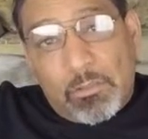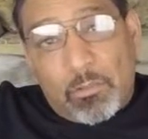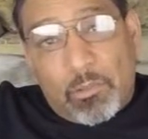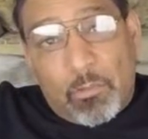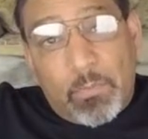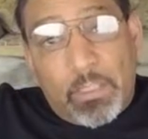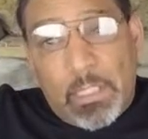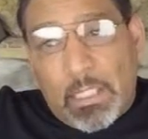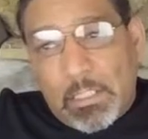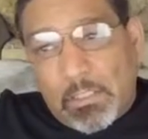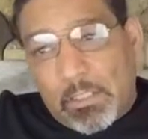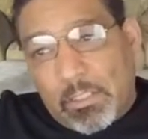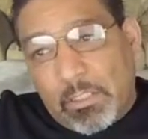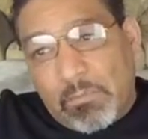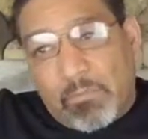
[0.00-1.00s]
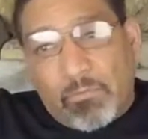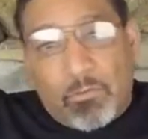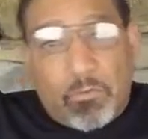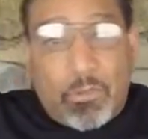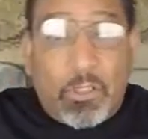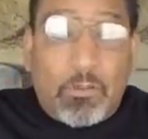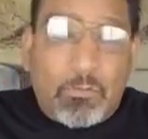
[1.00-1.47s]
terminology
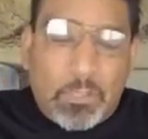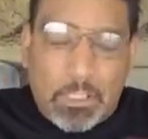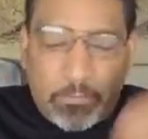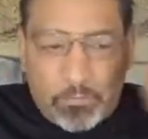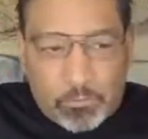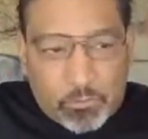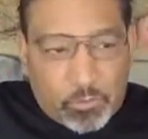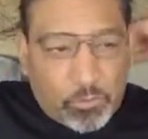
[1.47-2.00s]
for their rifles.